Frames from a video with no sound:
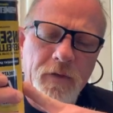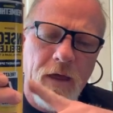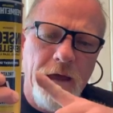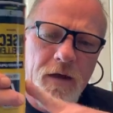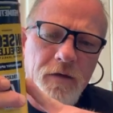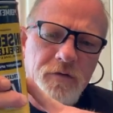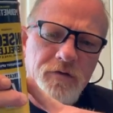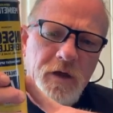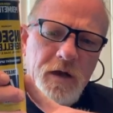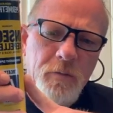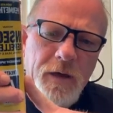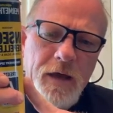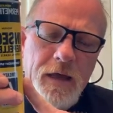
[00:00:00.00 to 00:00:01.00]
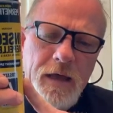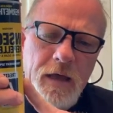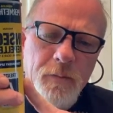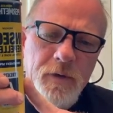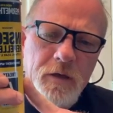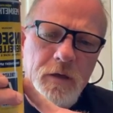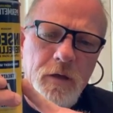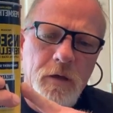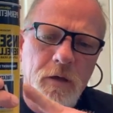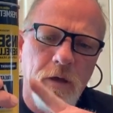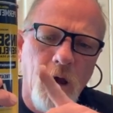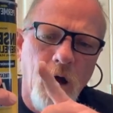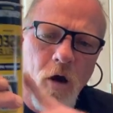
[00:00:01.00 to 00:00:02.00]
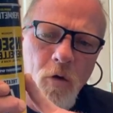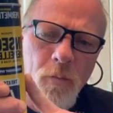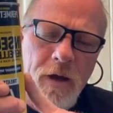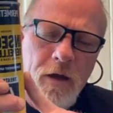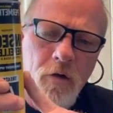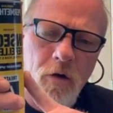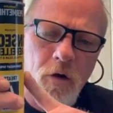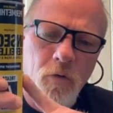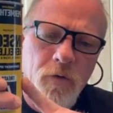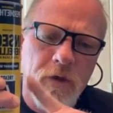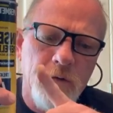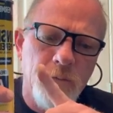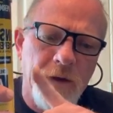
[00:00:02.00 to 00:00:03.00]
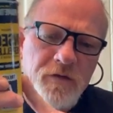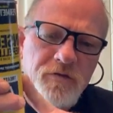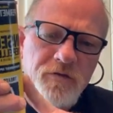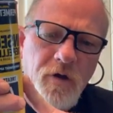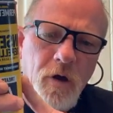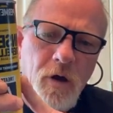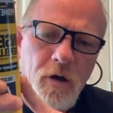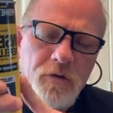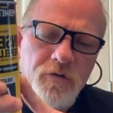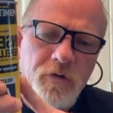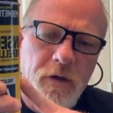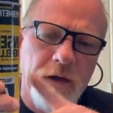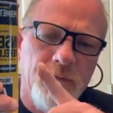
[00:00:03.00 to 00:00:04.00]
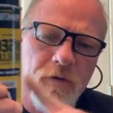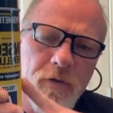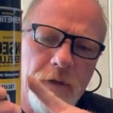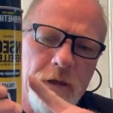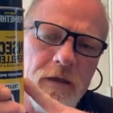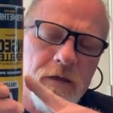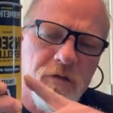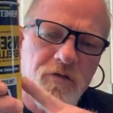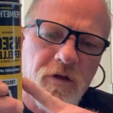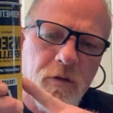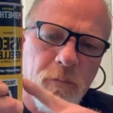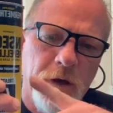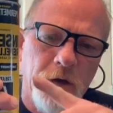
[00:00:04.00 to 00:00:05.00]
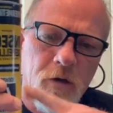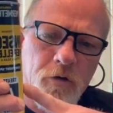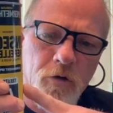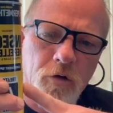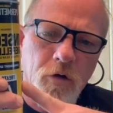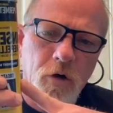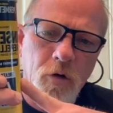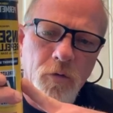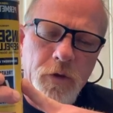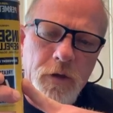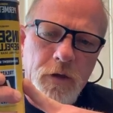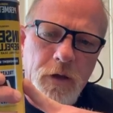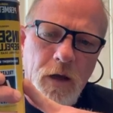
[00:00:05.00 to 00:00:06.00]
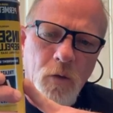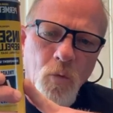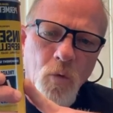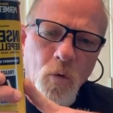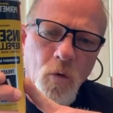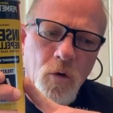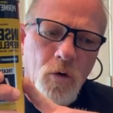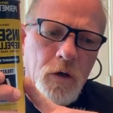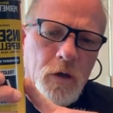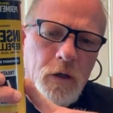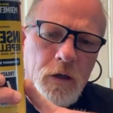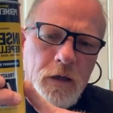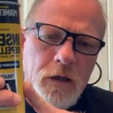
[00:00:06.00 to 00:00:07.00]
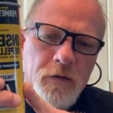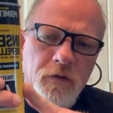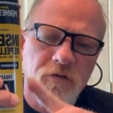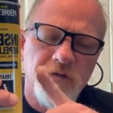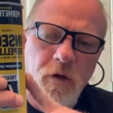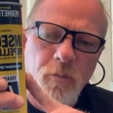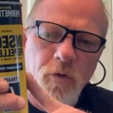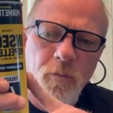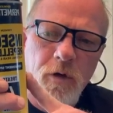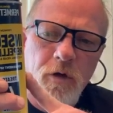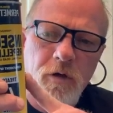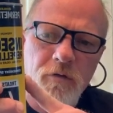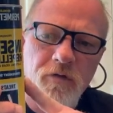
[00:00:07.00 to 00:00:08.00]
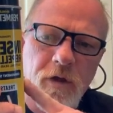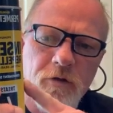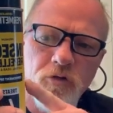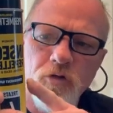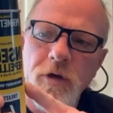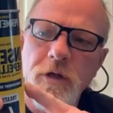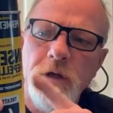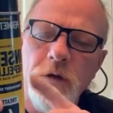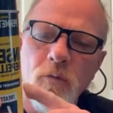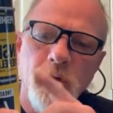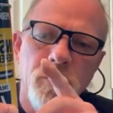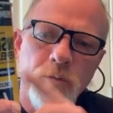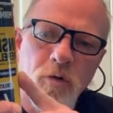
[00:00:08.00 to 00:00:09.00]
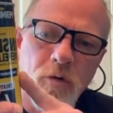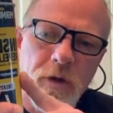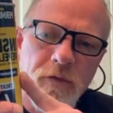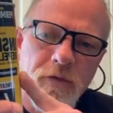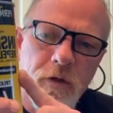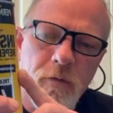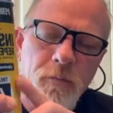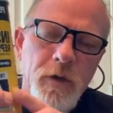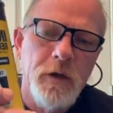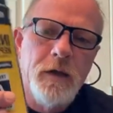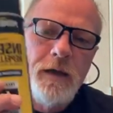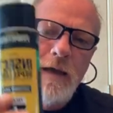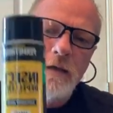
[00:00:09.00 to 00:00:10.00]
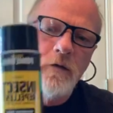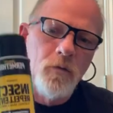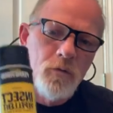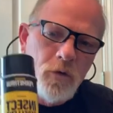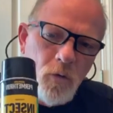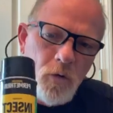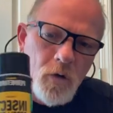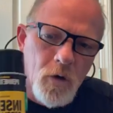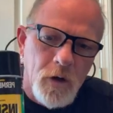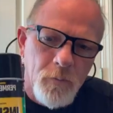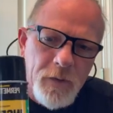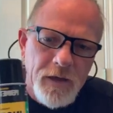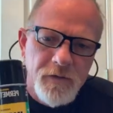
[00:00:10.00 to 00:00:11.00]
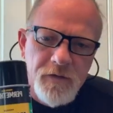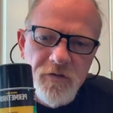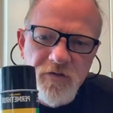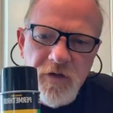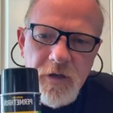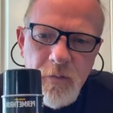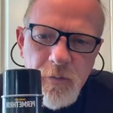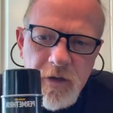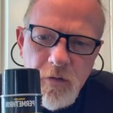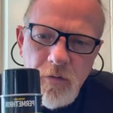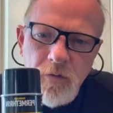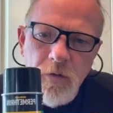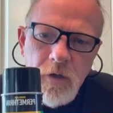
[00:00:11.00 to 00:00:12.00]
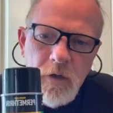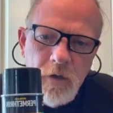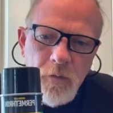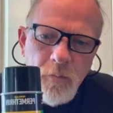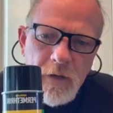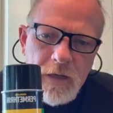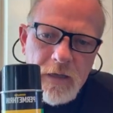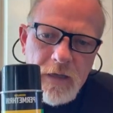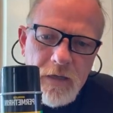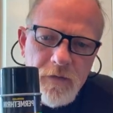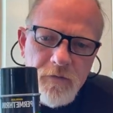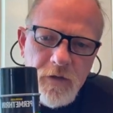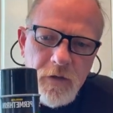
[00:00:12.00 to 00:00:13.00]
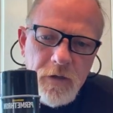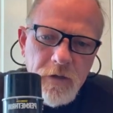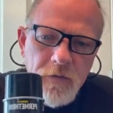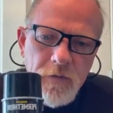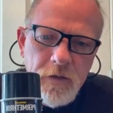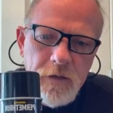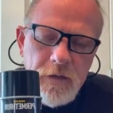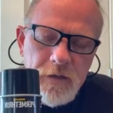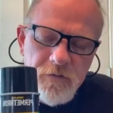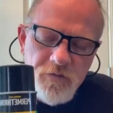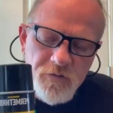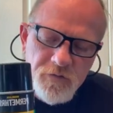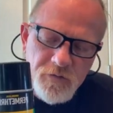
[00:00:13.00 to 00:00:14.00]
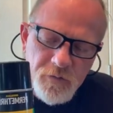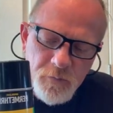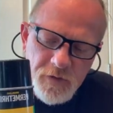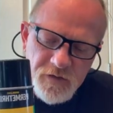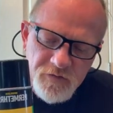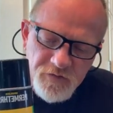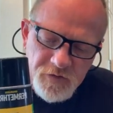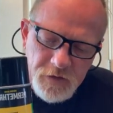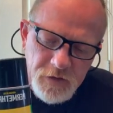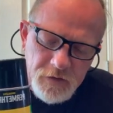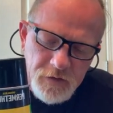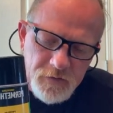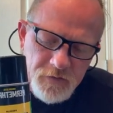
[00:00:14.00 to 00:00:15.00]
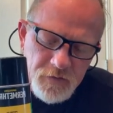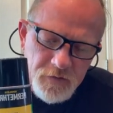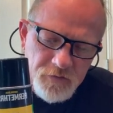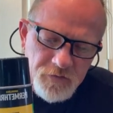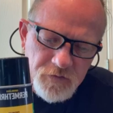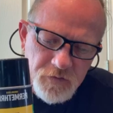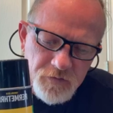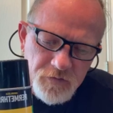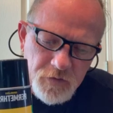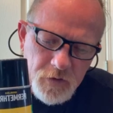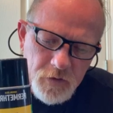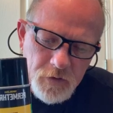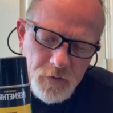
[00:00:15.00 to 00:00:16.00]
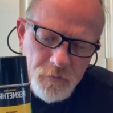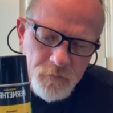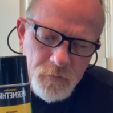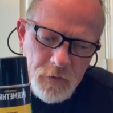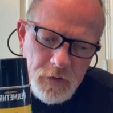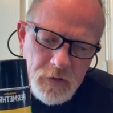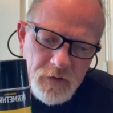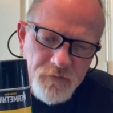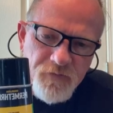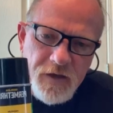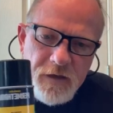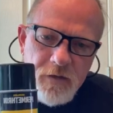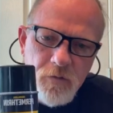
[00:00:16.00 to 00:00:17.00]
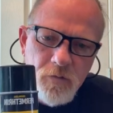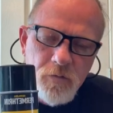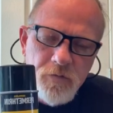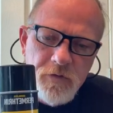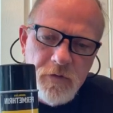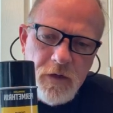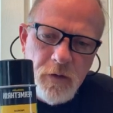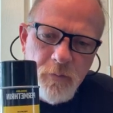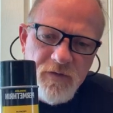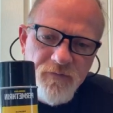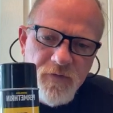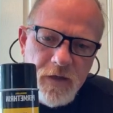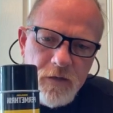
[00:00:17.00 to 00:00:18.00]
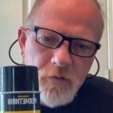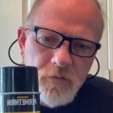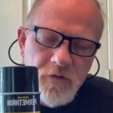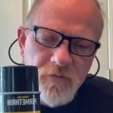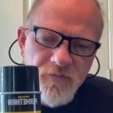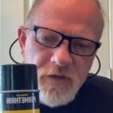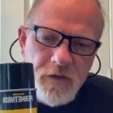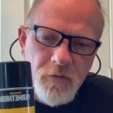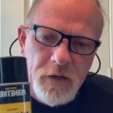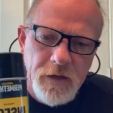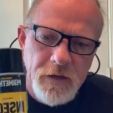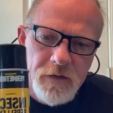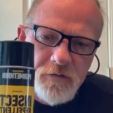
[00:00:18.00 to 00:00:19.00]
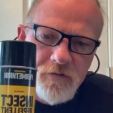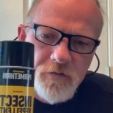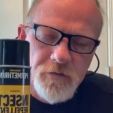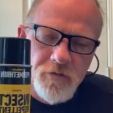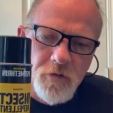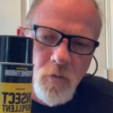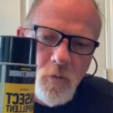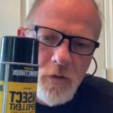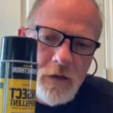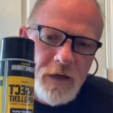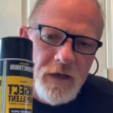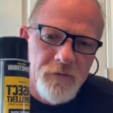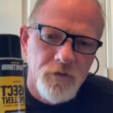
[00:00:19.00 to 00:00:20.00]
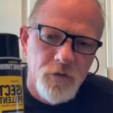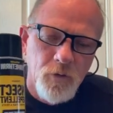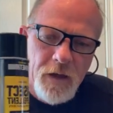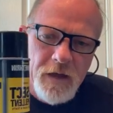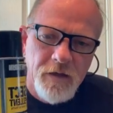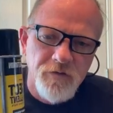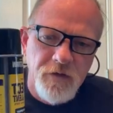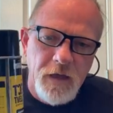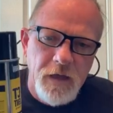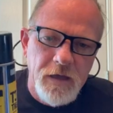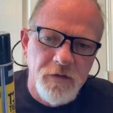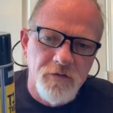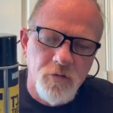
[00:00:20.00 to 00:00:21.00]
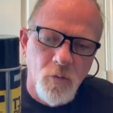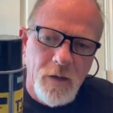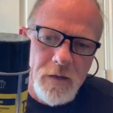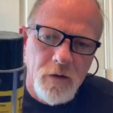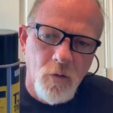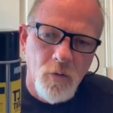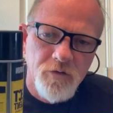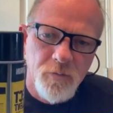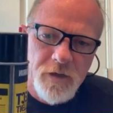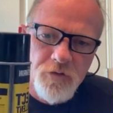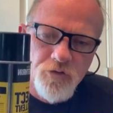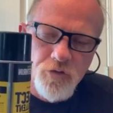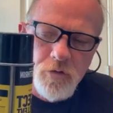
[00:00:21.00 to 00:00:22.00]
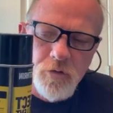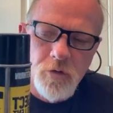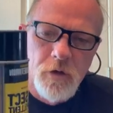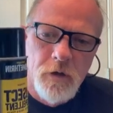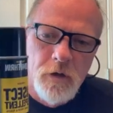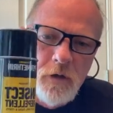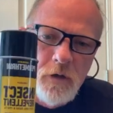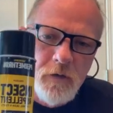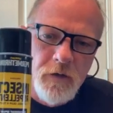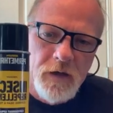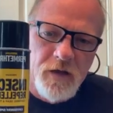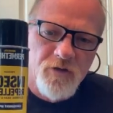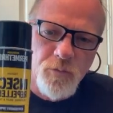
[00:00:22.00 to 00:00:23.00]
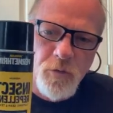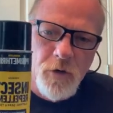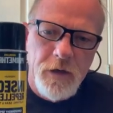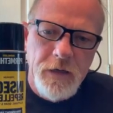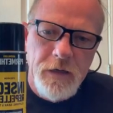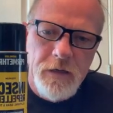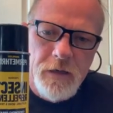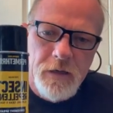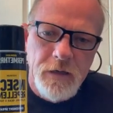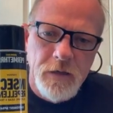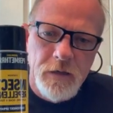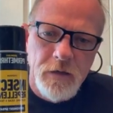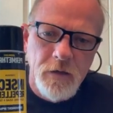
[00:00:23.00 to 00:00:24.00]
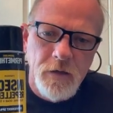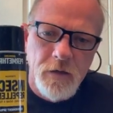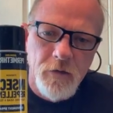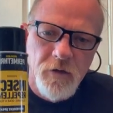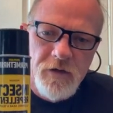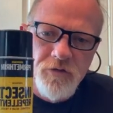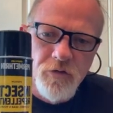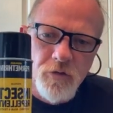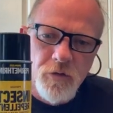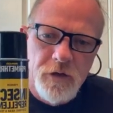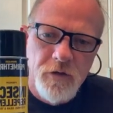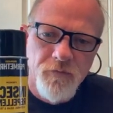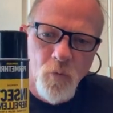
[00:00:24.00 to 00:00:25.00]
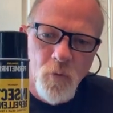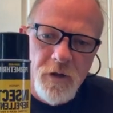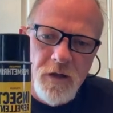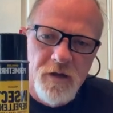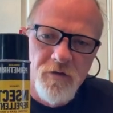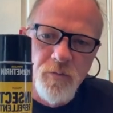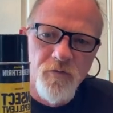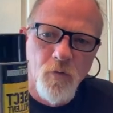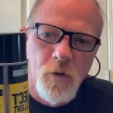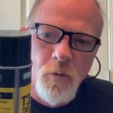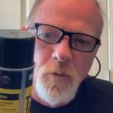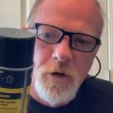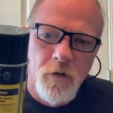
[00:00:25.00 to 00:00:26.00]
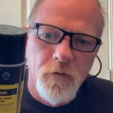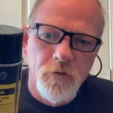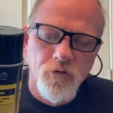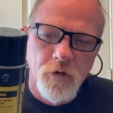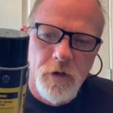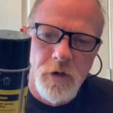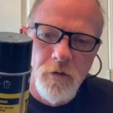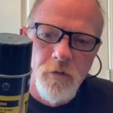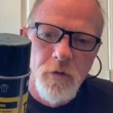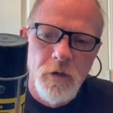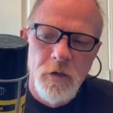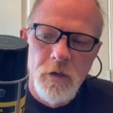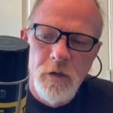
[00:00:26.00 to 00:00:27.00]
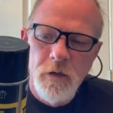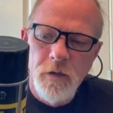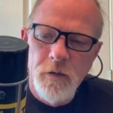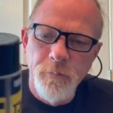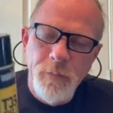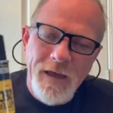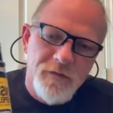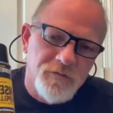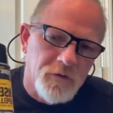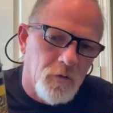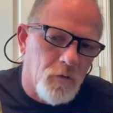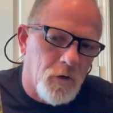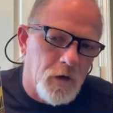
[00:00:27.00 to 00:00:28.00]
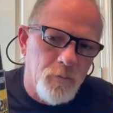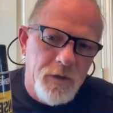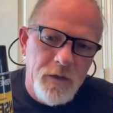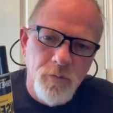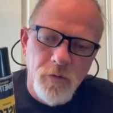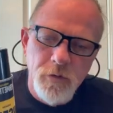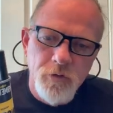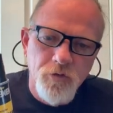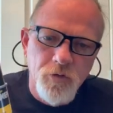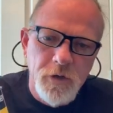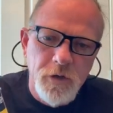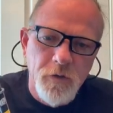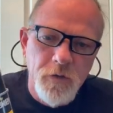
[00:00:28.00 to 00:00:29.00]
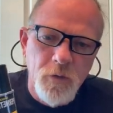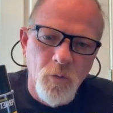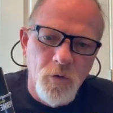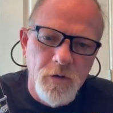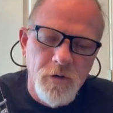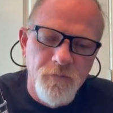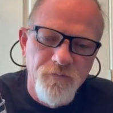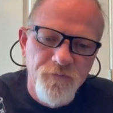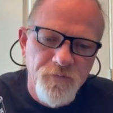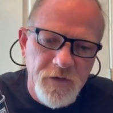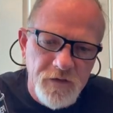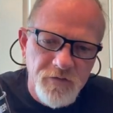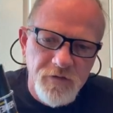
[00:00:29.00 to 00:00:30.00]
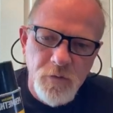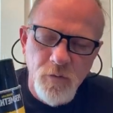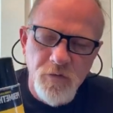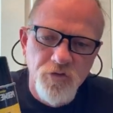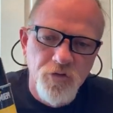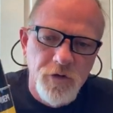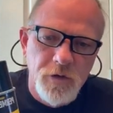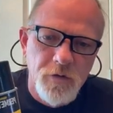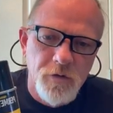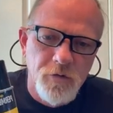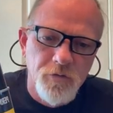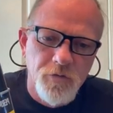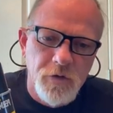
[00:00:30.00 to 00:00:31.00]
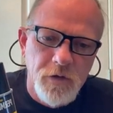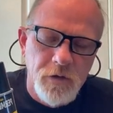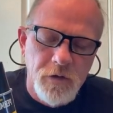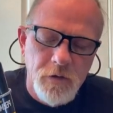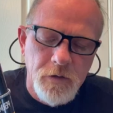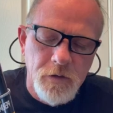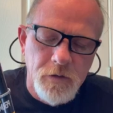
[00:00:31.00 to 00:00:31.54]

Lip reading: the outside of my hammock, all my clothing, my socks, everything except my underclothing that I wore in the summer months. I treated it with perithium. I don't know a lot about this chemical, but I can tell you that it's been said that this is fatal, can be fatal to felines. So, and I have 2 house cats, so I'd always make sure that I sprayed in at least 3 to 4 days before I went on the trail. I saw a lot of people on the trail that were infested with chiggers and